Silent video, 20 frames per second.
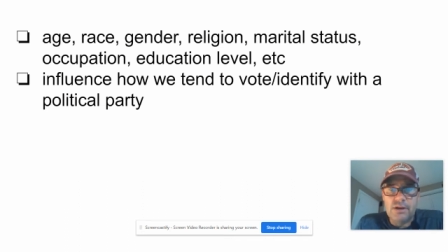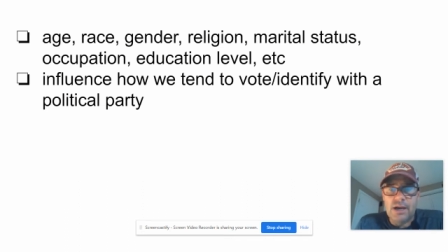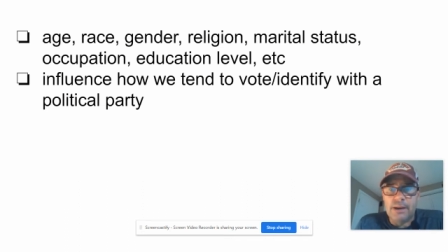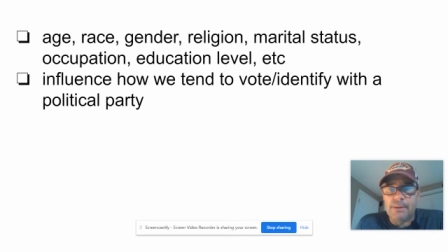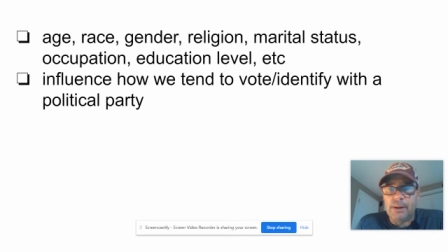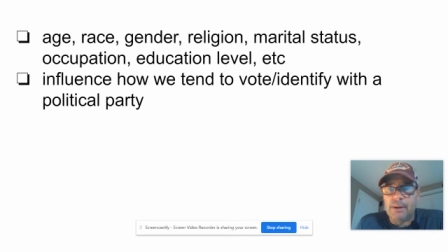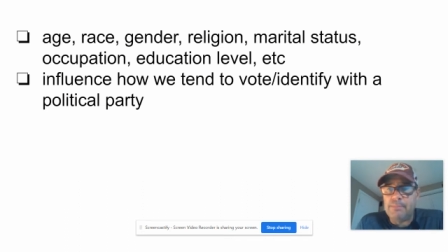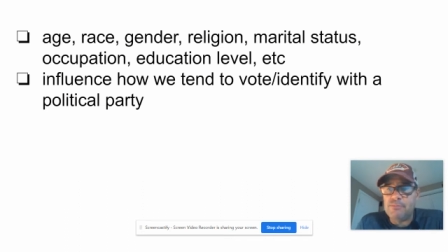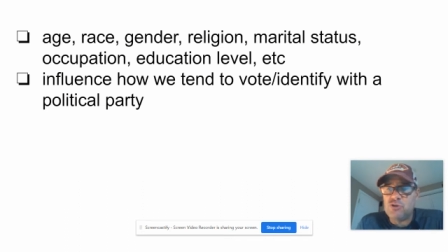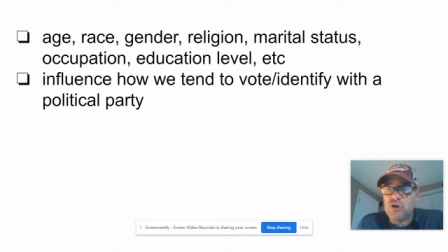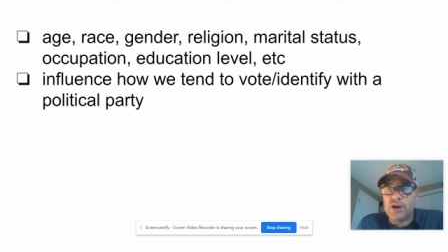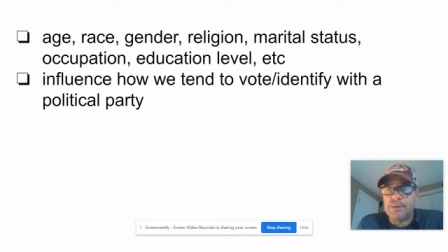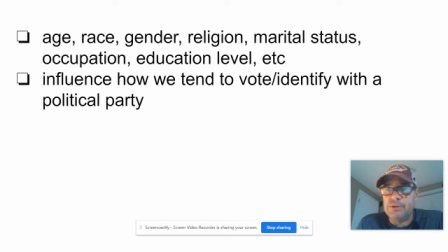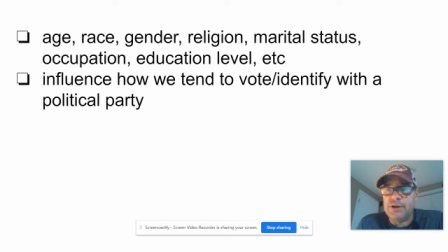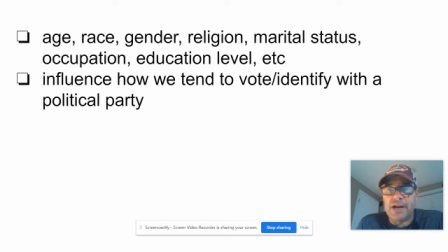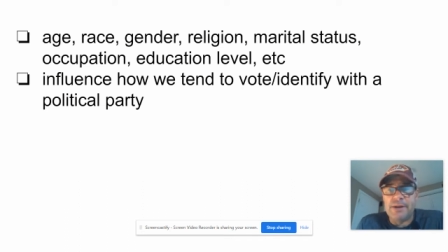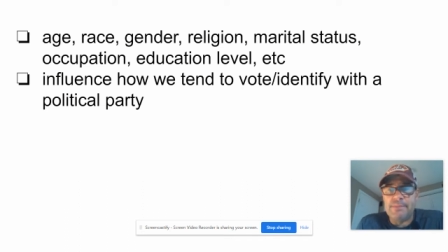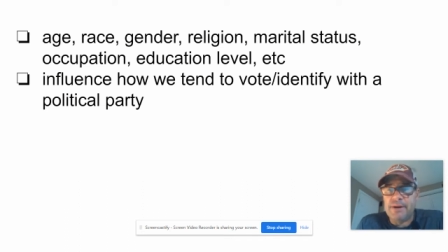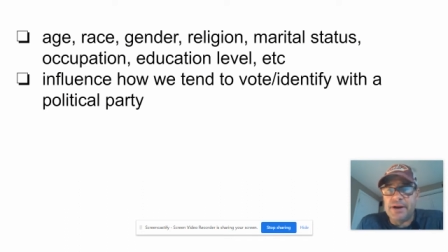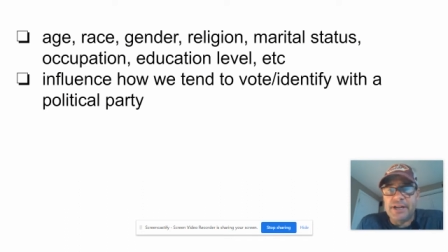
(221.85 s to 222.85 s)
I'm not trying to put
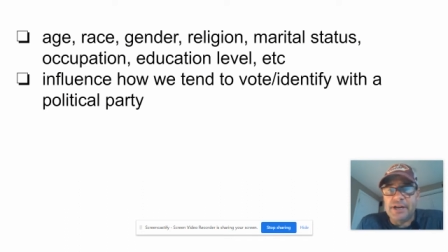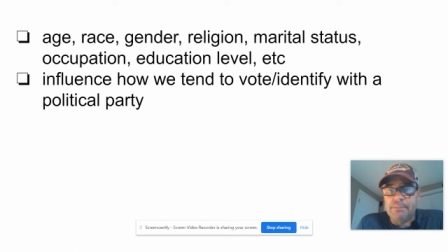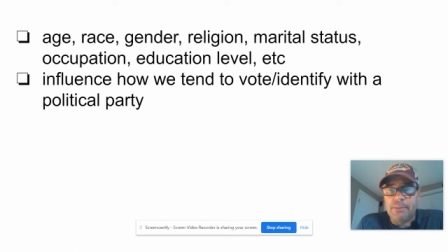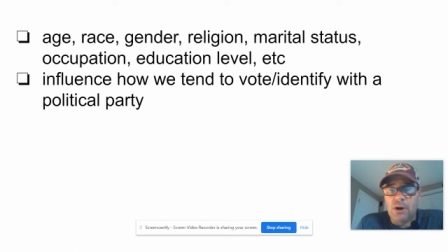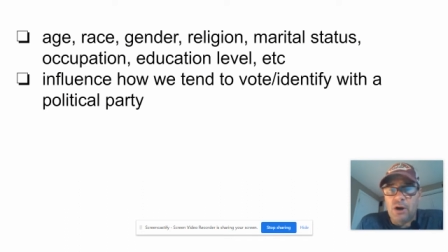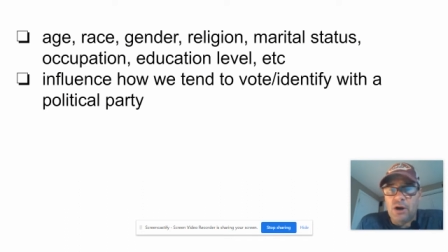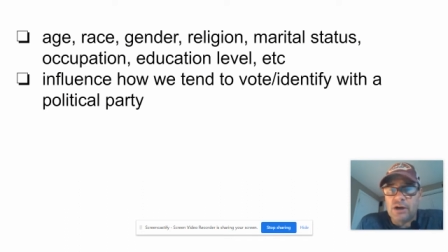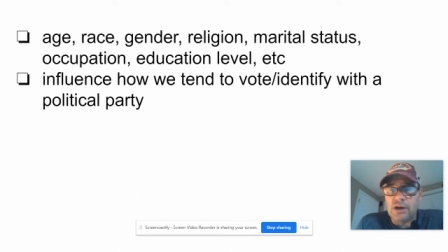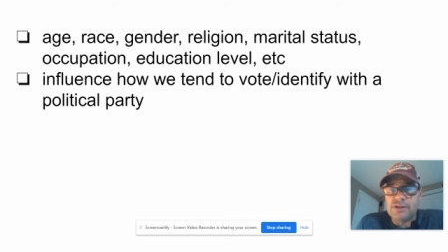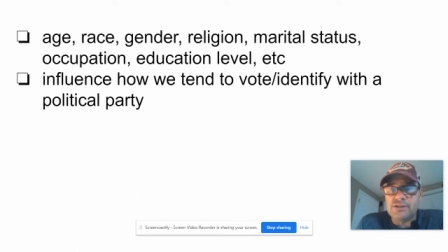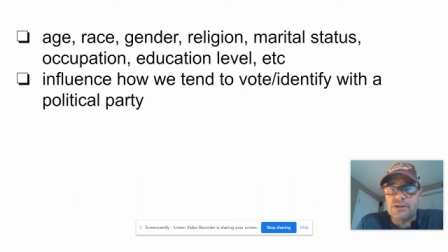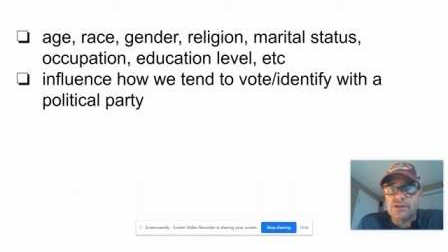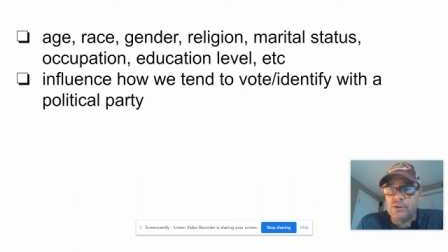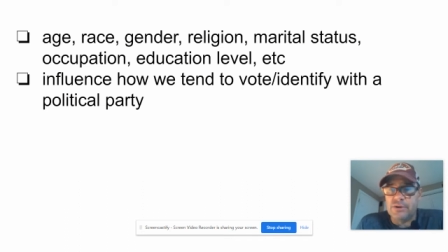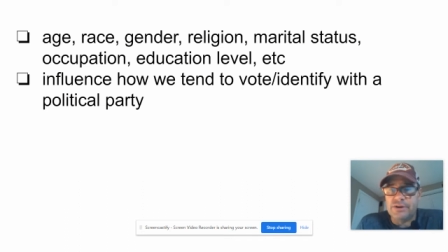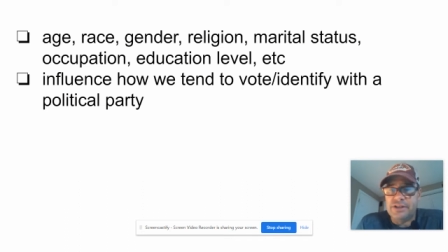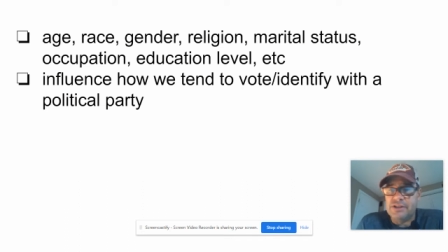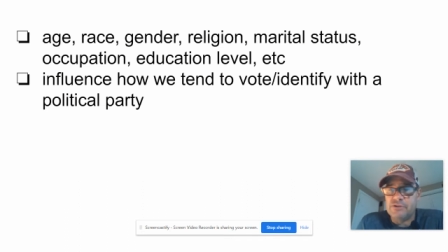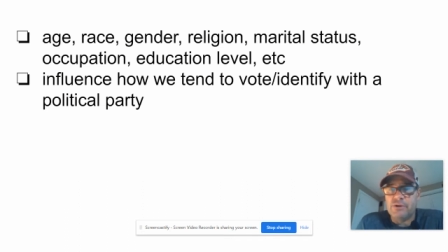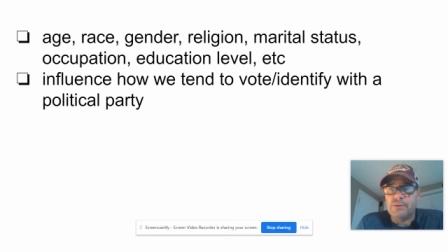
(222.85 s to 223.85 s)
anybody in a box, or
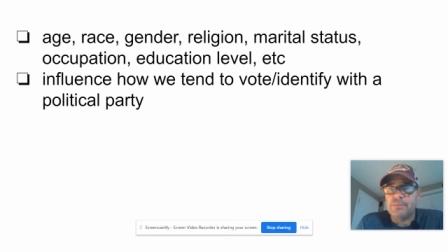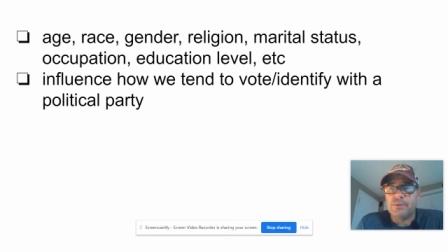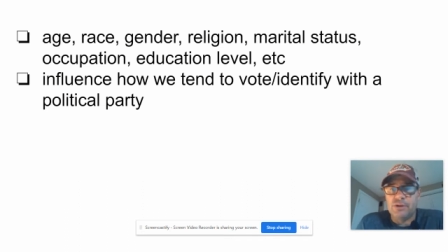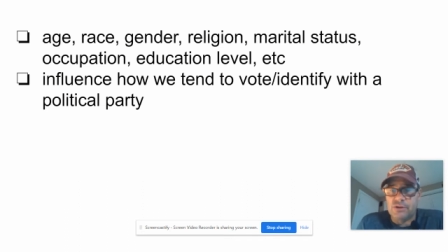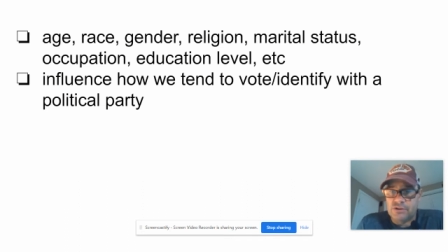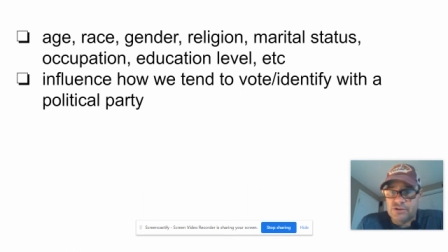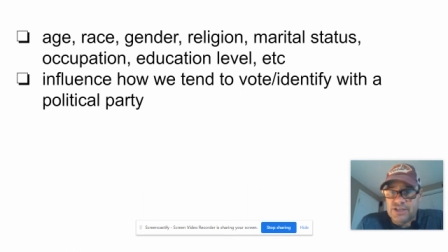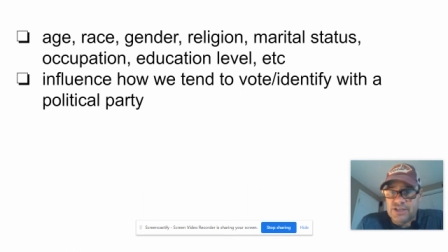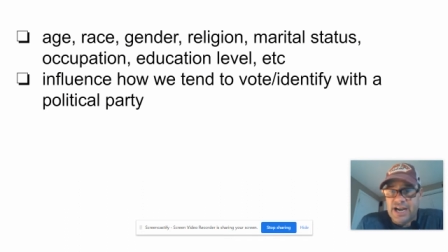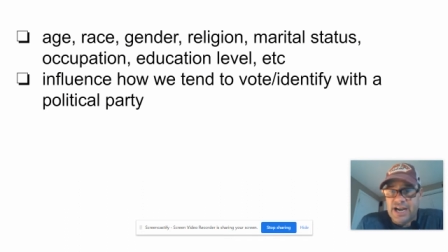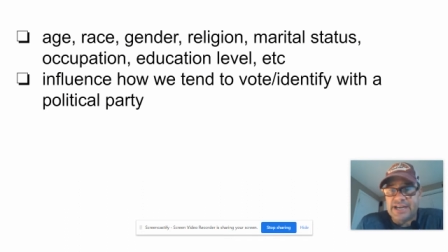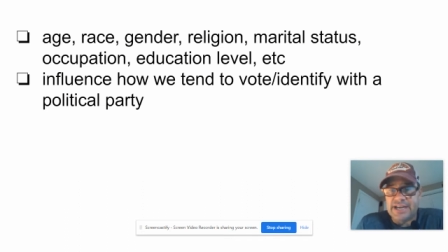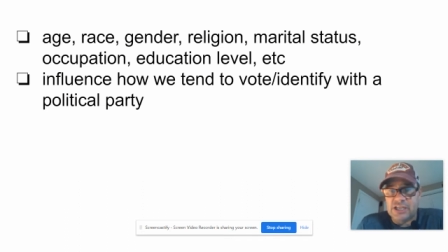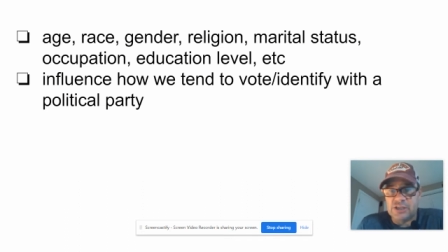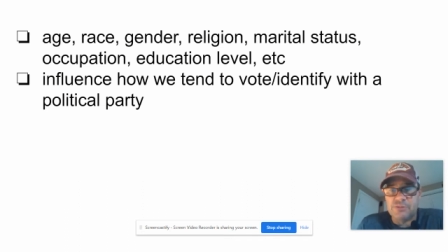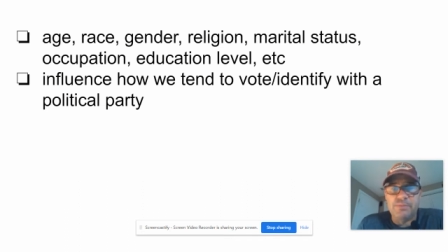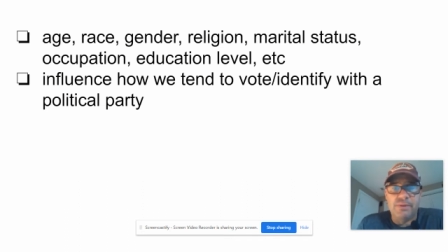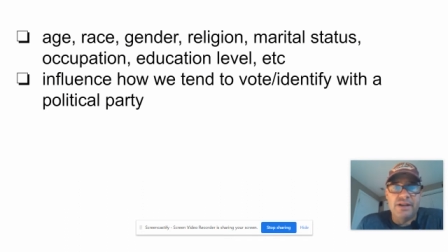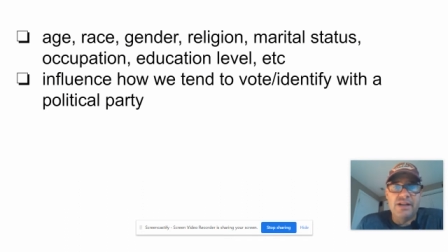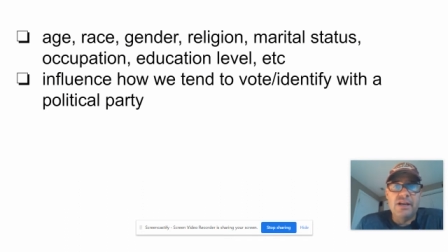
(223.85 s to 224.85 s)
neither are political scientists,
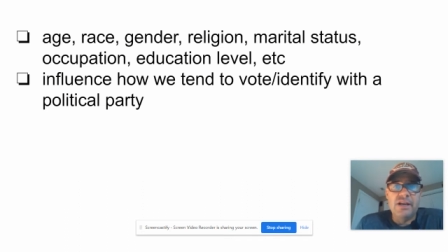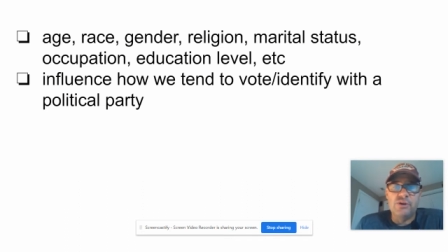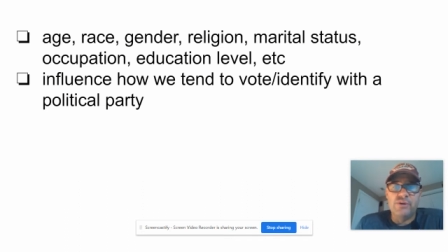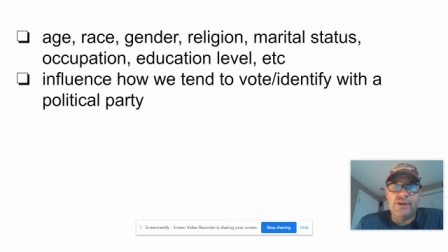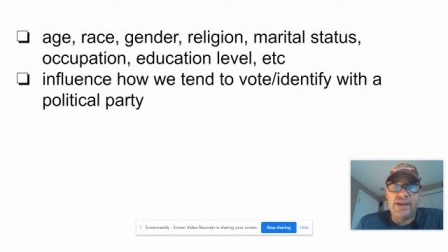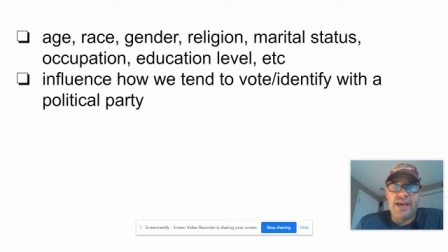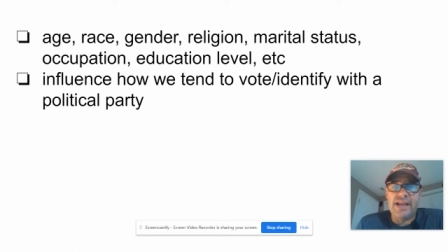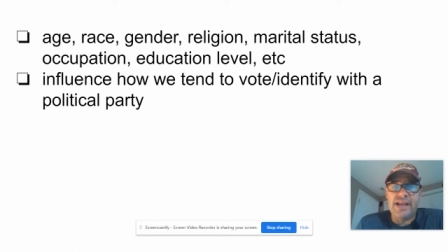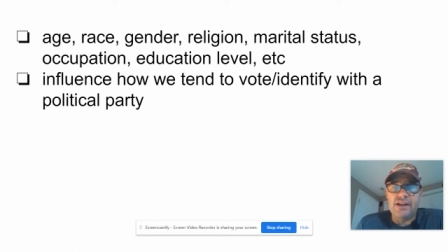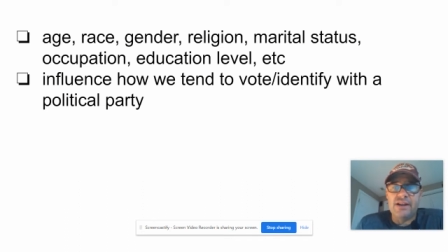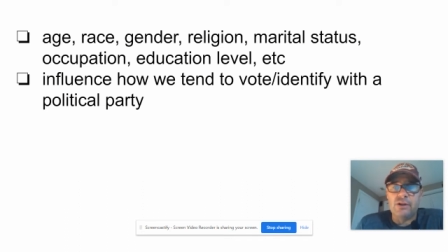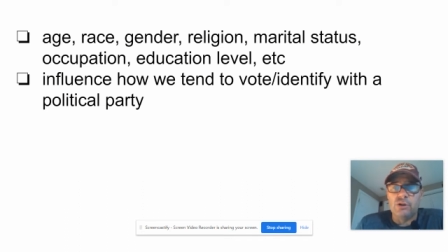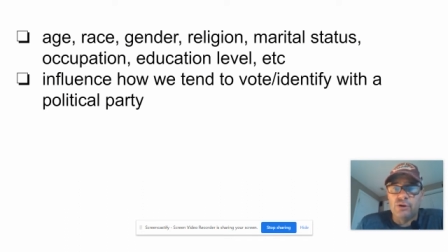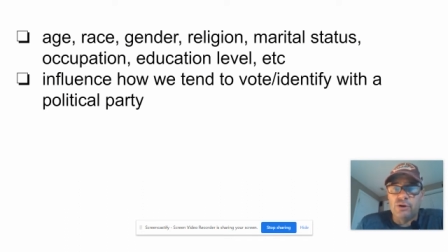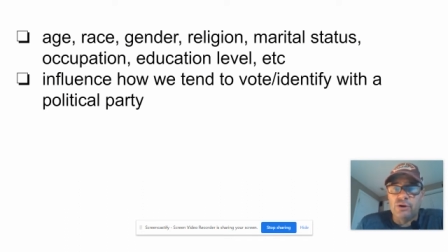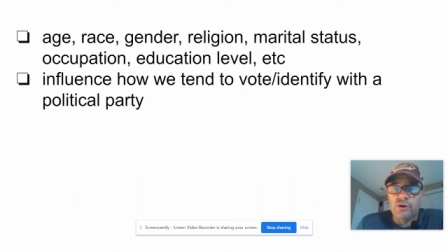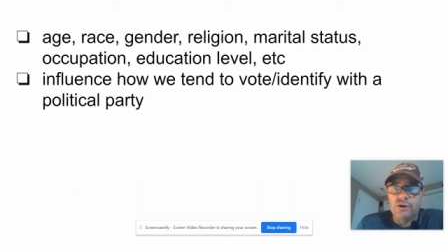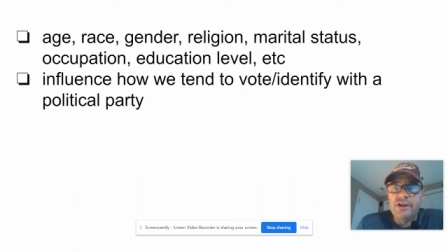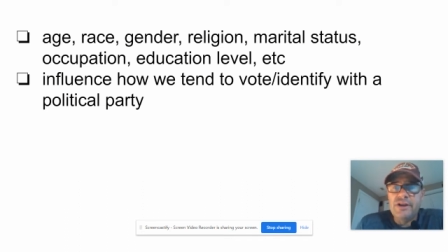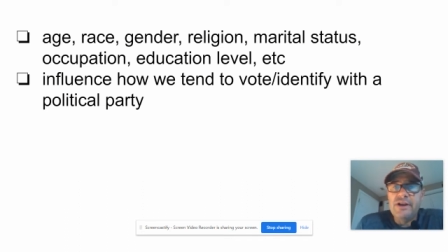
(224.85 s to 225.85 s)
but you can
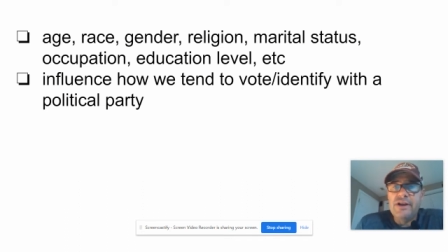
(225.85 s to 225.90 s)
learn.